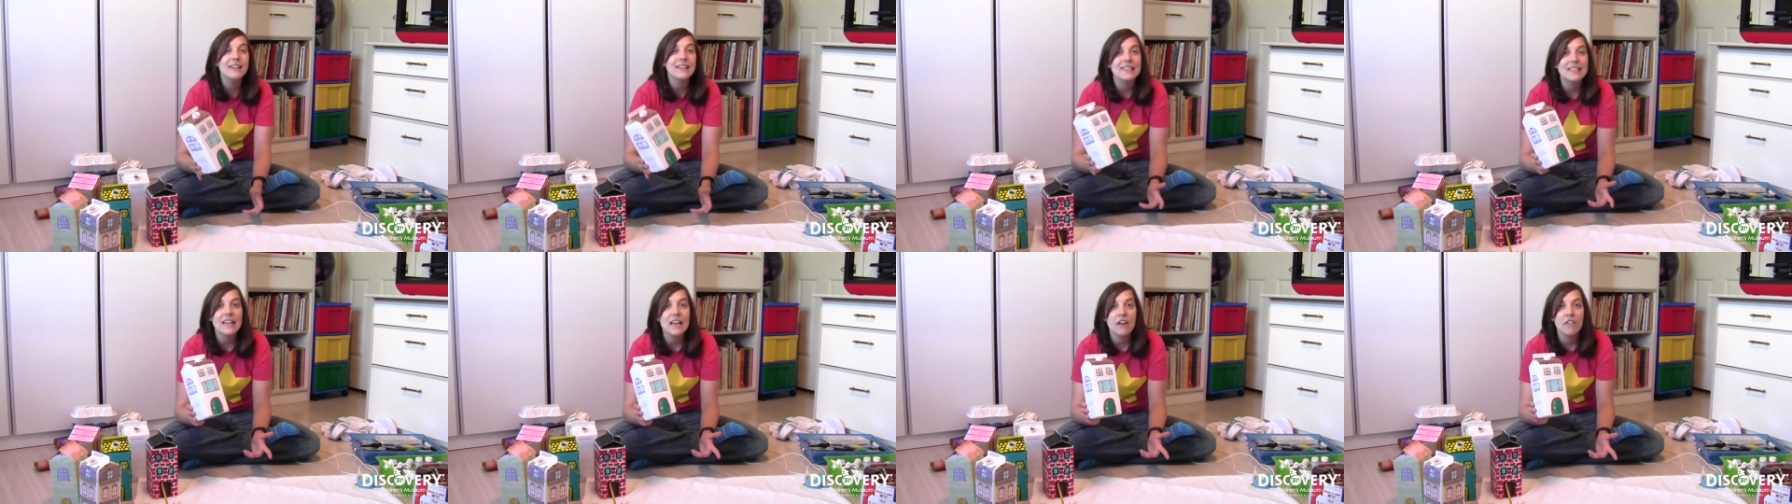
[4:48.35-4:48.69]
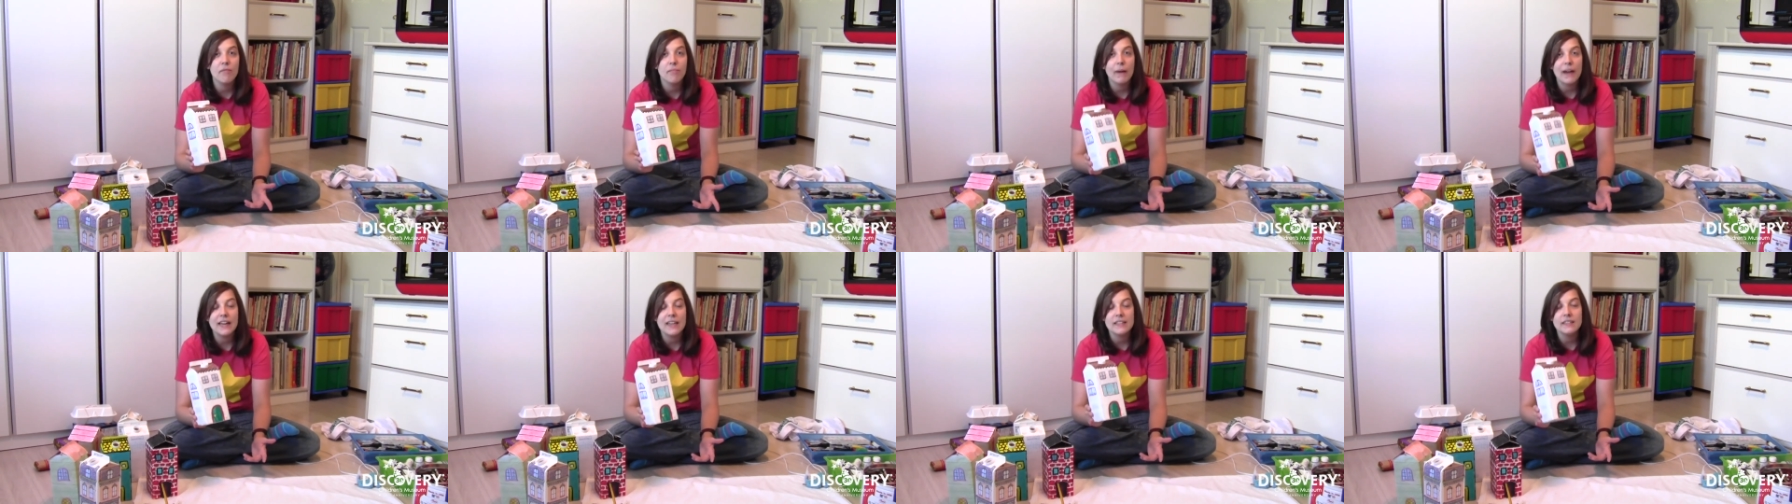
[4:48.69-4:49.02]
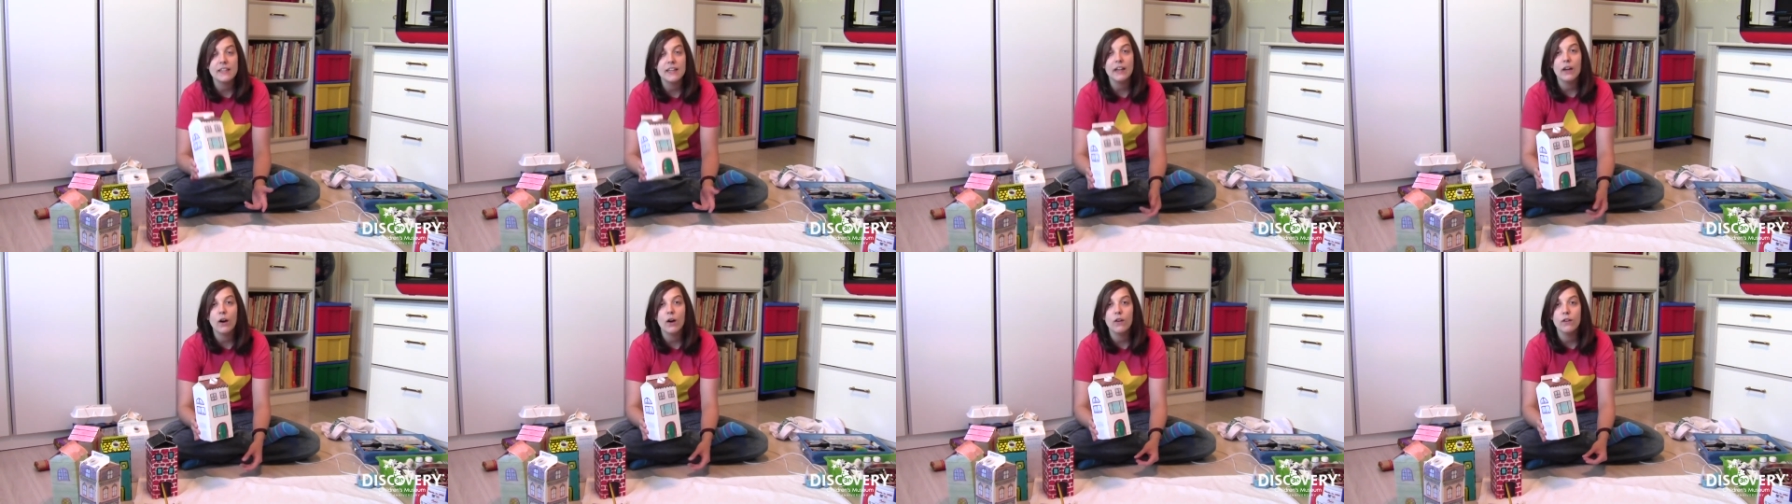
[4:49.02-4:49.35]
but instead of
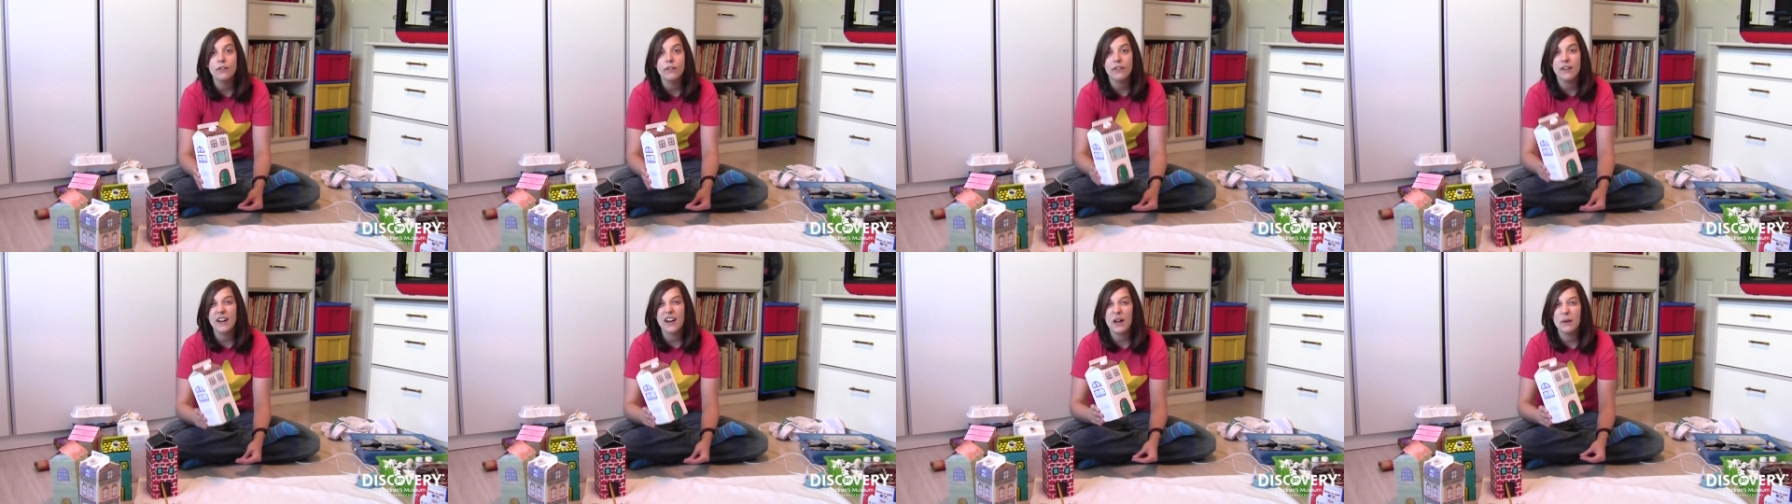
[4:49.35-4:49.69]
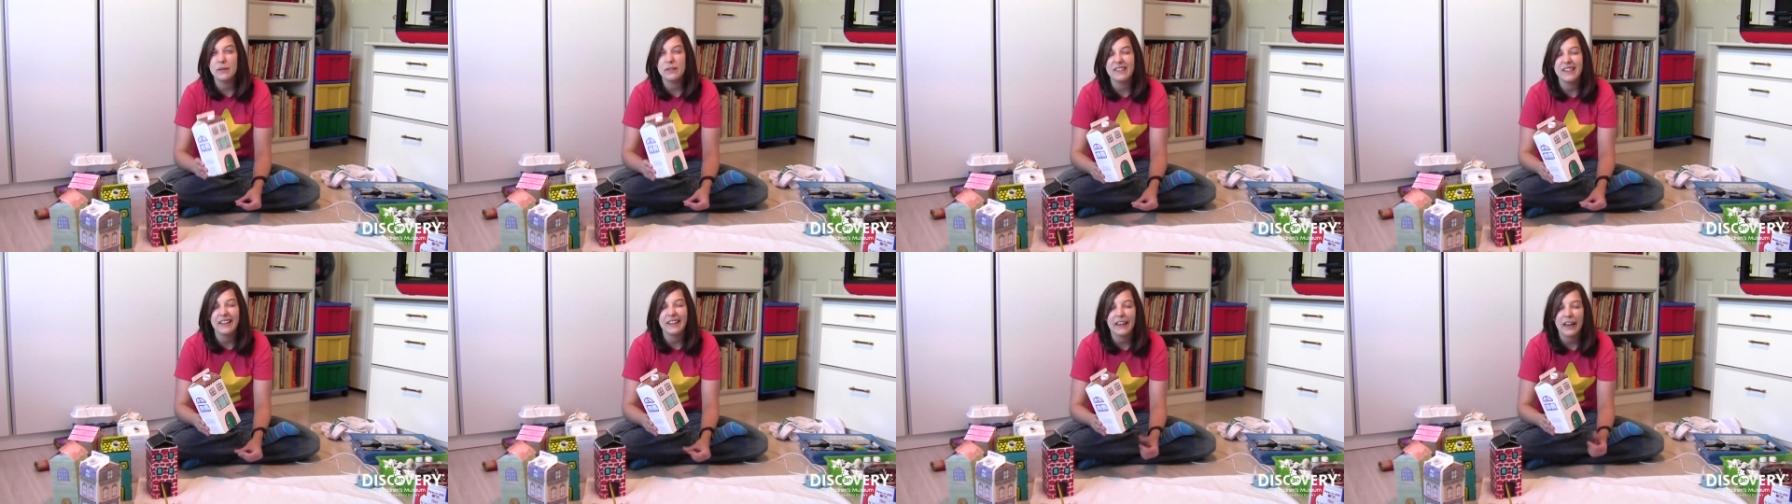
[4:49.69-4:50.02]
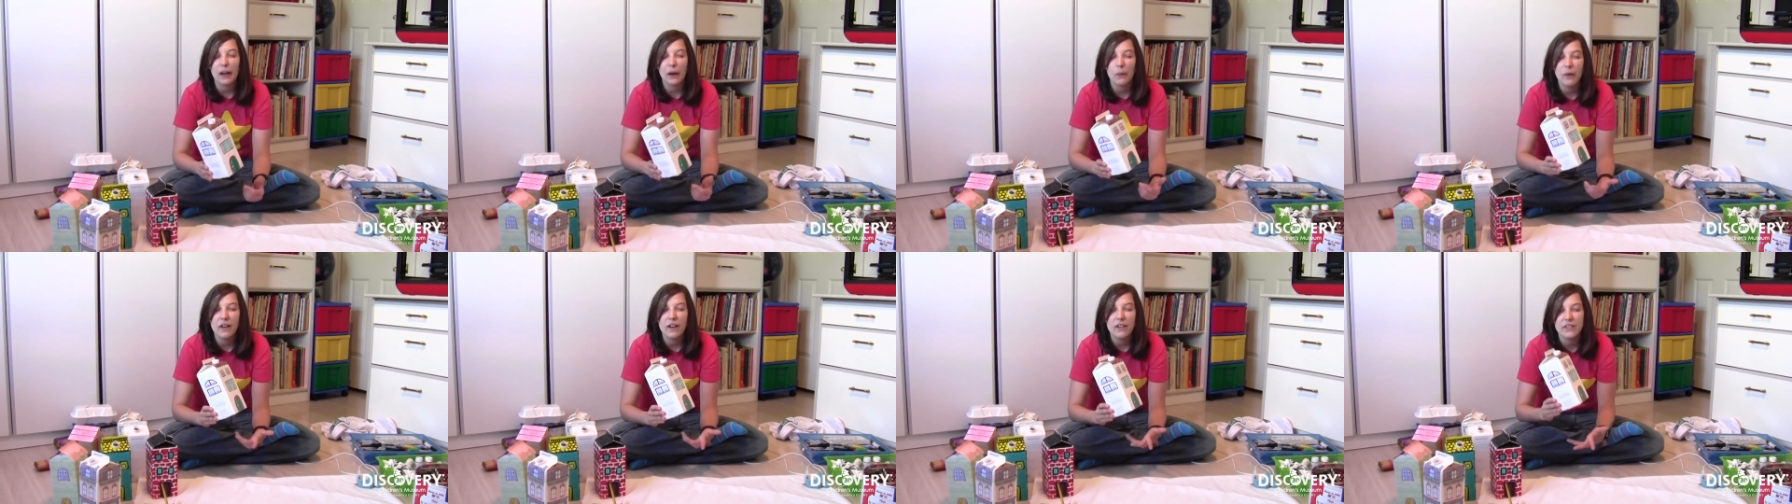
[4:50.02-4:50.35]
painting over it, I was
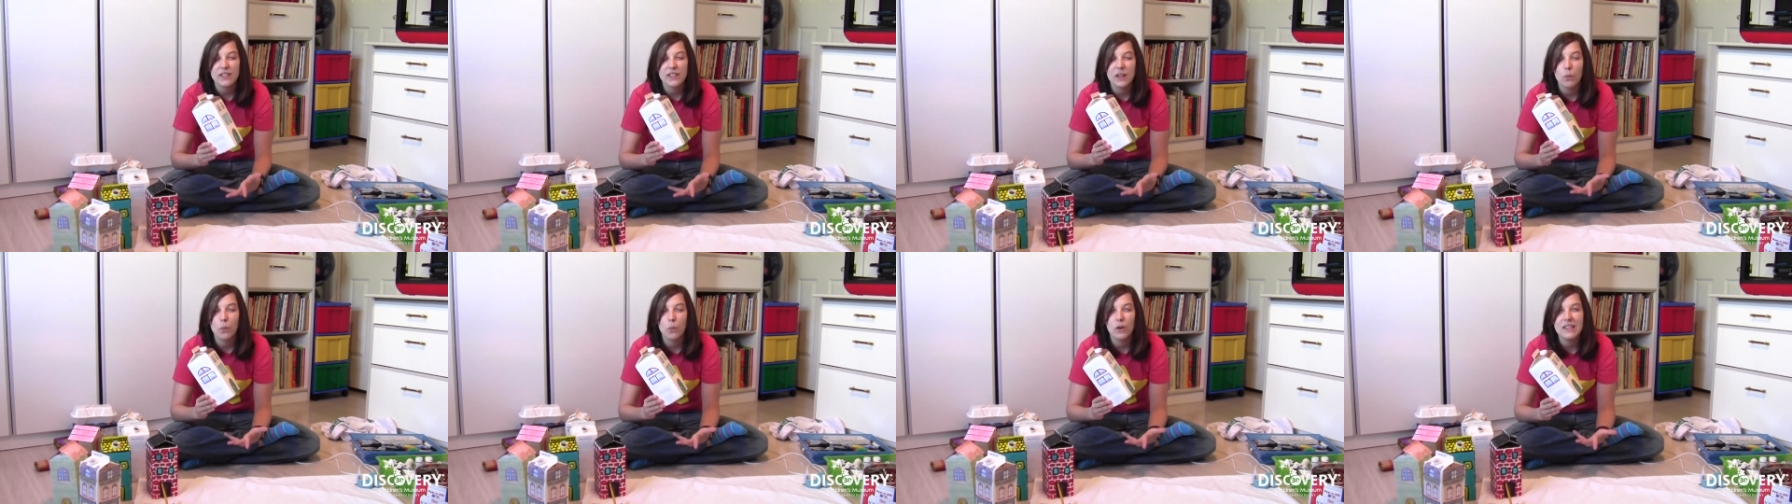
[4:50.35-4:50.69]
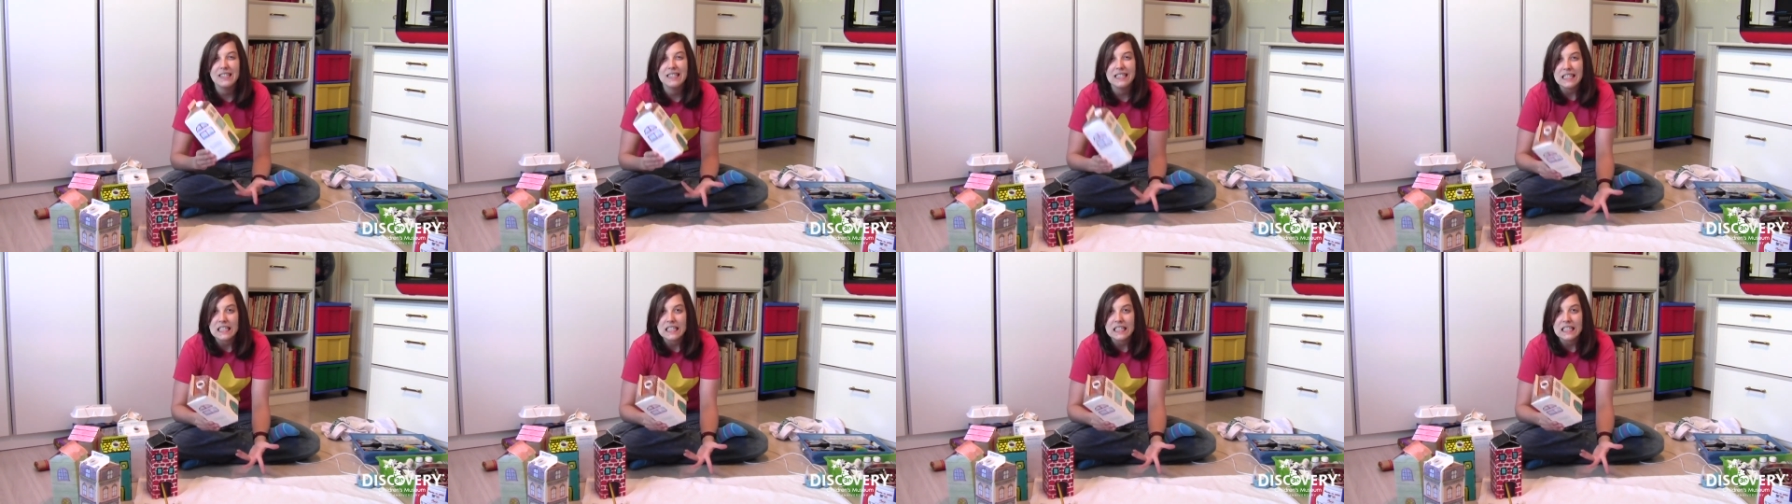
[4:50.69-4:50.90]
thinking what if someone